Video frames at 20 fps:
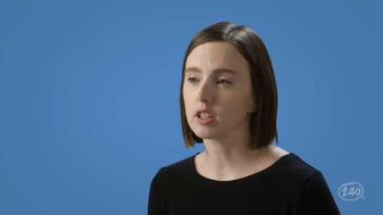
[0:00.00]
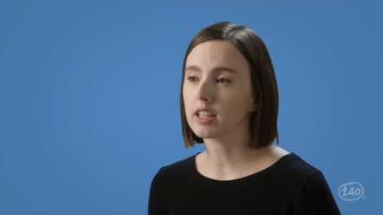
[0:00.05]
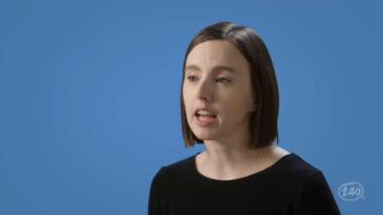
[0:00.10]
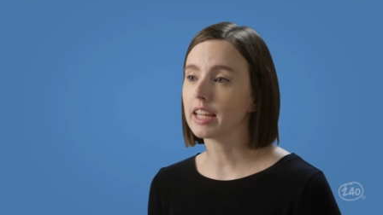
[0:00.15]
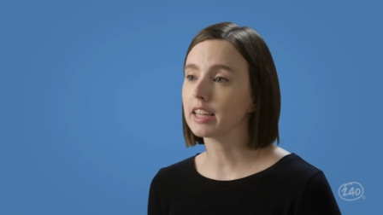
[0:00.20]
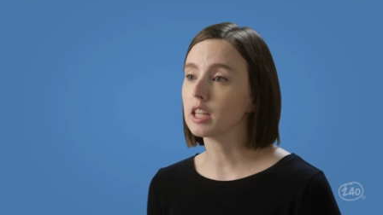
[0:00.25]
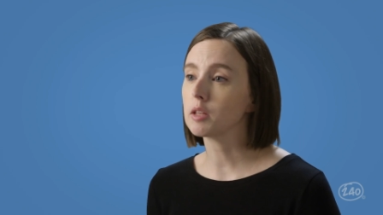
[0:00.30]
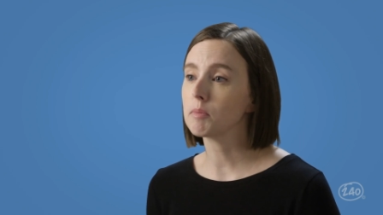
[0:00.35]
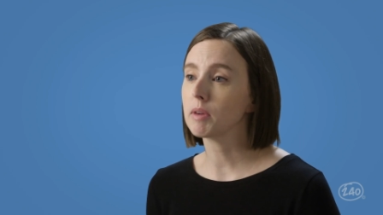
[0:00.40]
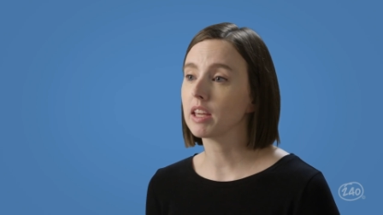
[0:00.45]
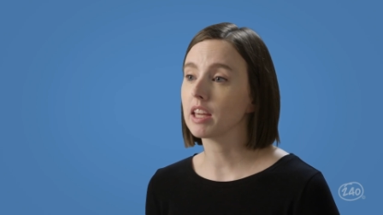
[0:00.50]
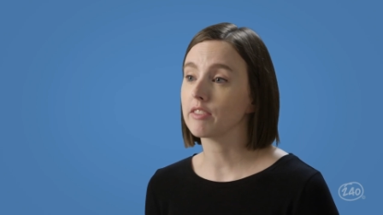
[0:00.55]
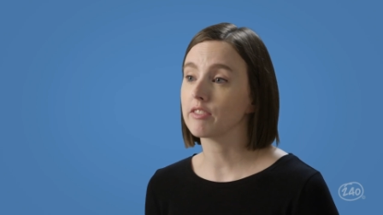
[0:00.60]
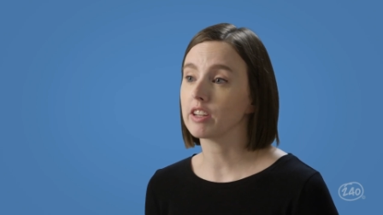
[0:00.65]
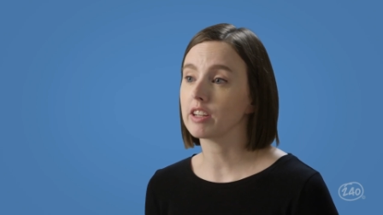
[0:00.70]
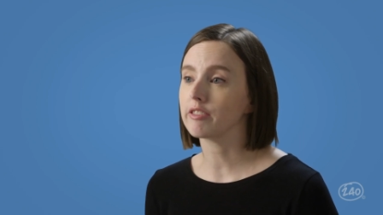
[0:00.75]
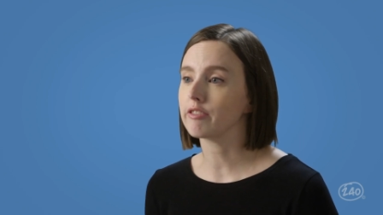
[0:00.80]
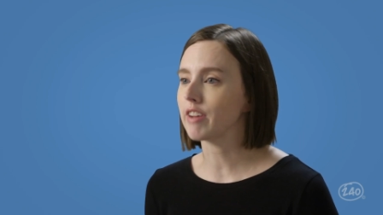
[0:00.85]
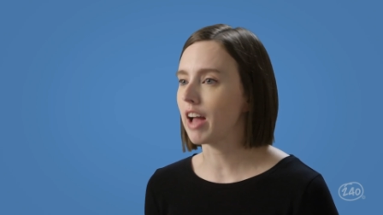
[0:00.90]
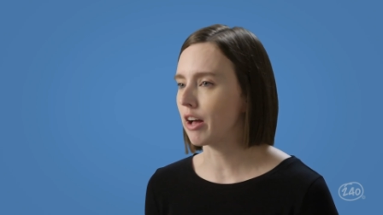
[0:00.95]
you'll likely be
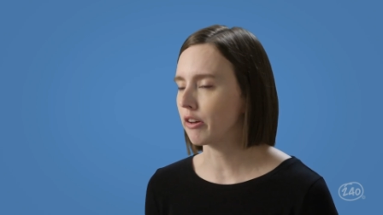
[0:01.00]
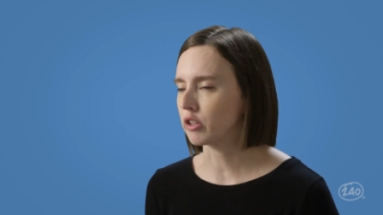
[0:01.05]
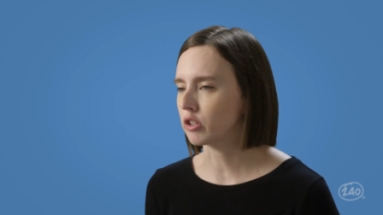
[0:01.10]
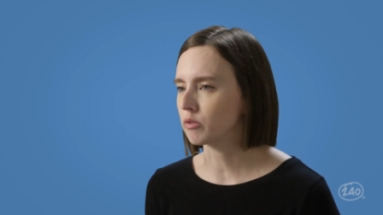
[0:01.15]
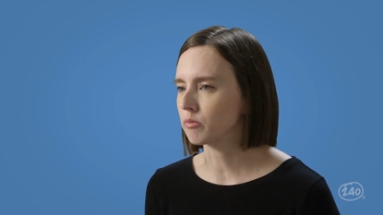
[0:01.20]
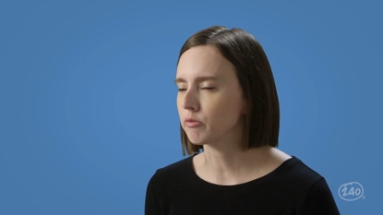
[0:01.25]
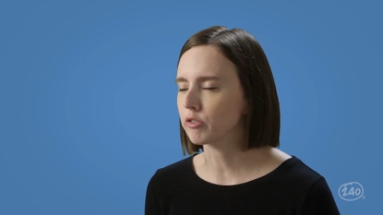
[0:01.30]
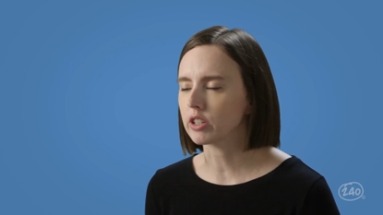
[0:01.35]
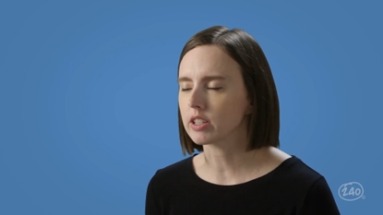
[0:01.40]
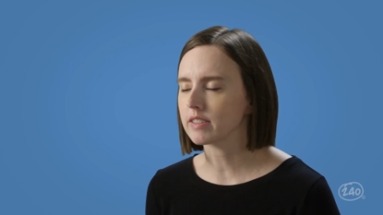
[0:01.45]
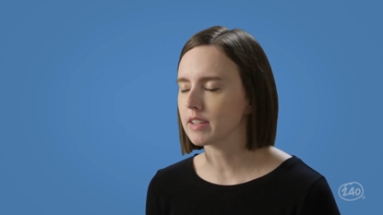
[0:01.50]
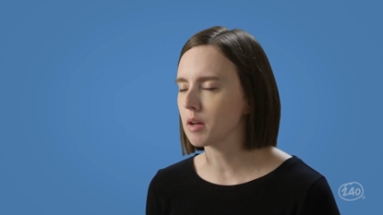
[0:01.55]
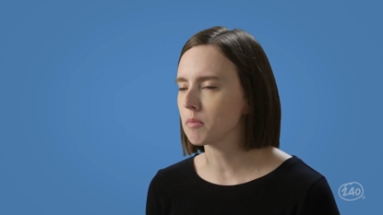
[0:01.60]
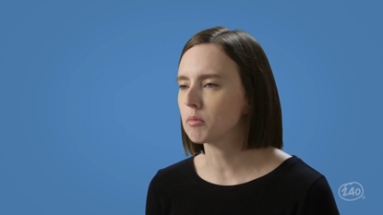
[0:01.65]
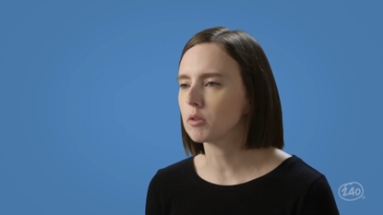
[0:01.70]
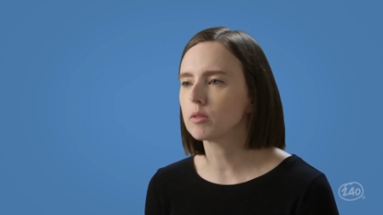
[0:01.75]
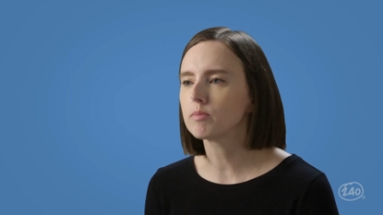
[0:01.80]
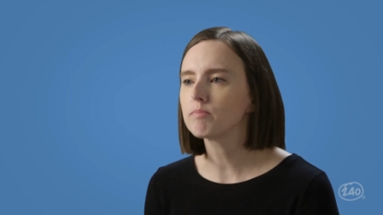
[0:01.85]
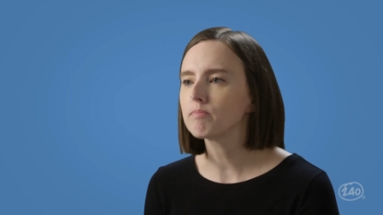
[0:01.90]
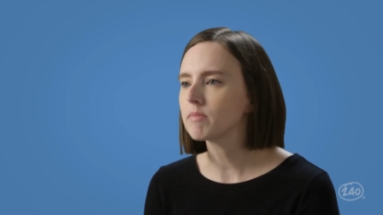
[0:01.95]
given a value, for
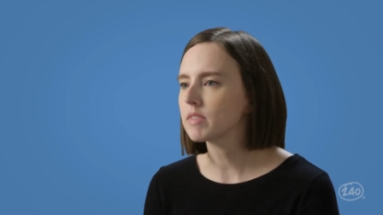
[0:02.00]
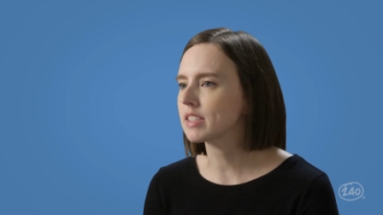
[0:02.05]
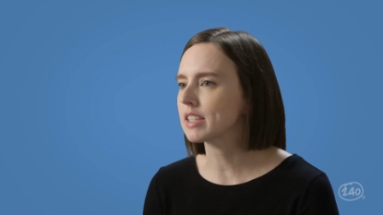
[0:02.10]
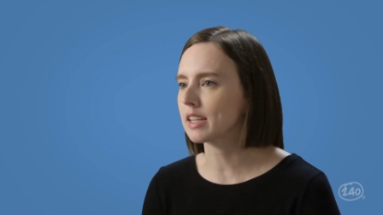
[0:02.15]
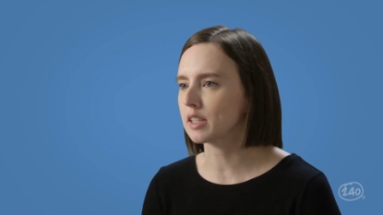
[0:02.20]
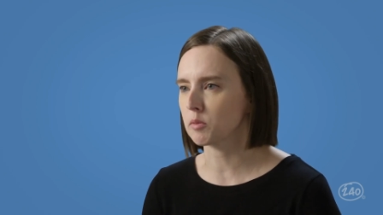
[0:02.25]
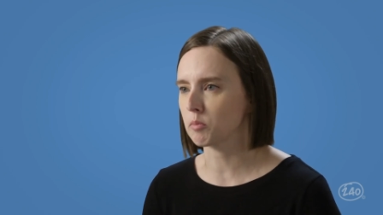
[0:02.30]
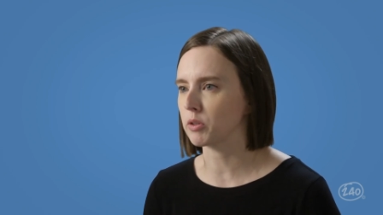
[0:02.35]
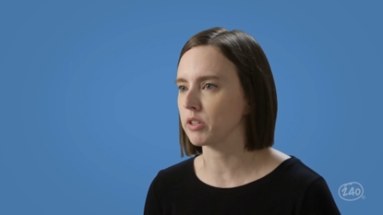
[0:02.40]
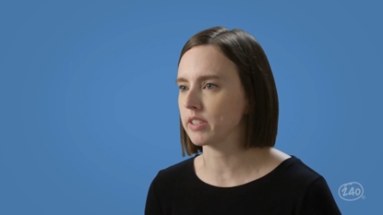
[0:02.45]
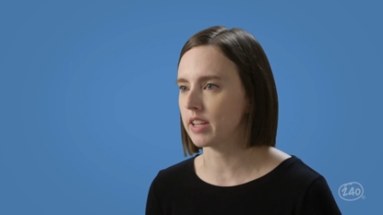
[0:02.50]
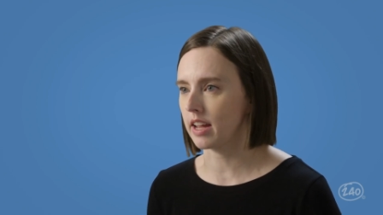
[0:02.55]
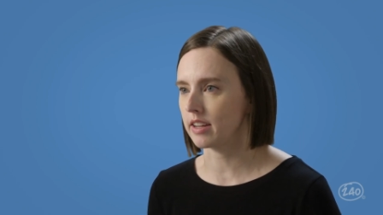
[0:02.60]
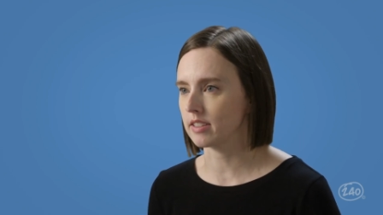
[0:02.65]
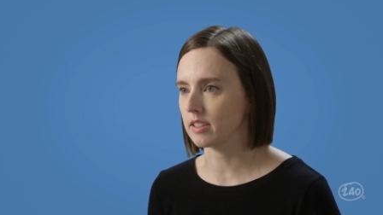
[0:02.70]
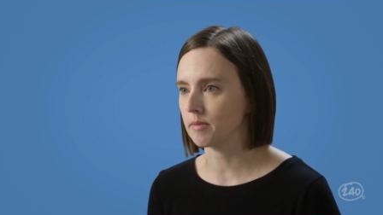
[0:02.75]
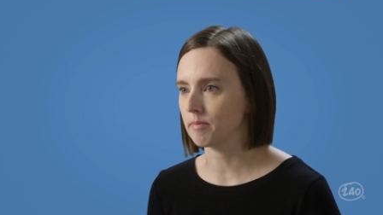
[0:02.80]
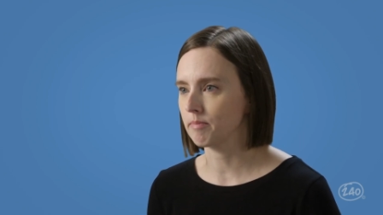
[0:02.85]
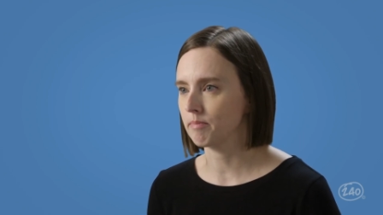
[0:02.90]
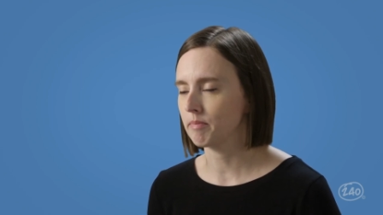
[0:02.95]
example, six
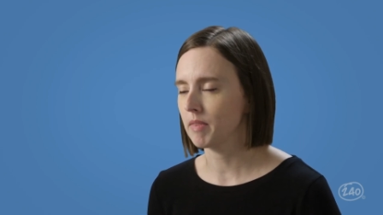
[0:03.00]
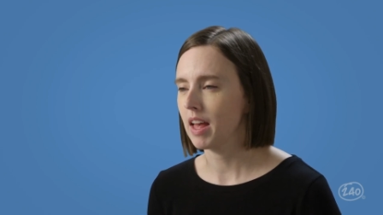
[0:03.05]
percent.